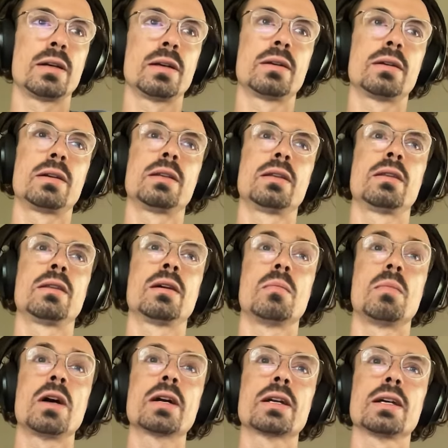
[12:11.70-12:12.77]
in a
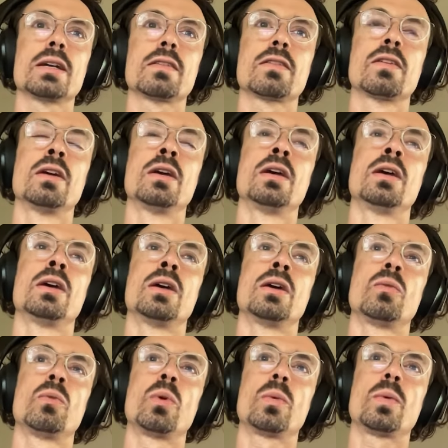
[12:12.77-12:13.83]
market
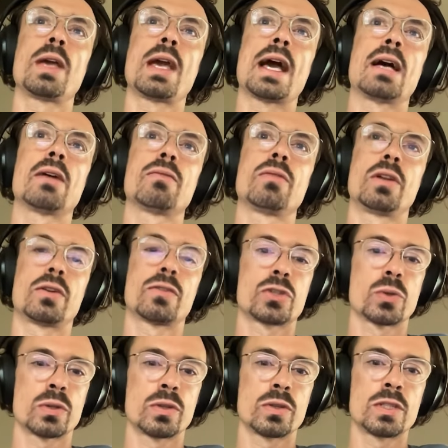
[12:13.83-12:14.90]
where we have a lot of
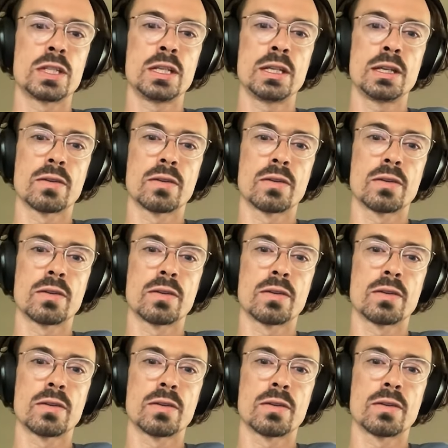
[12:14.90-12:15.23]
certainty,